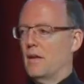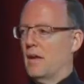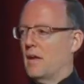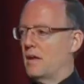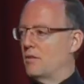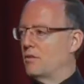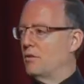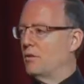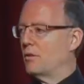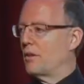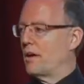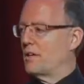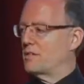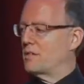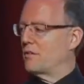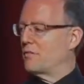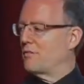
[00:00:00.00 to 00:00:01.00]
and
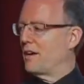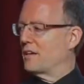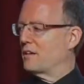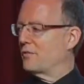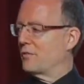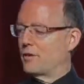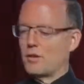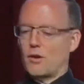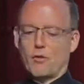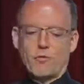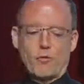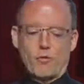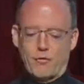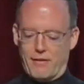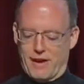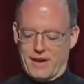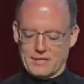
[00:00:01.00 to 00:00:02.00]
utilize it effectively, and
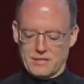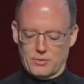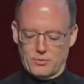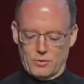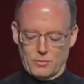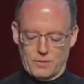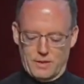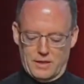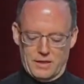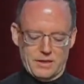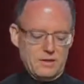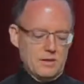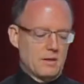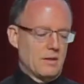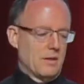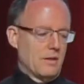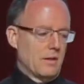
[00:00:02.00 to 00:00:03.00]
therefore fasting would be
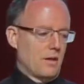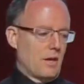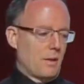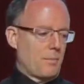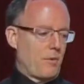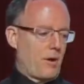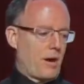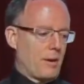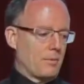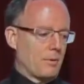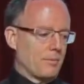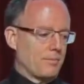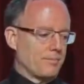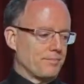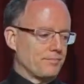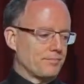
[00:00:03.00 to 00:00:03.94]
a problem.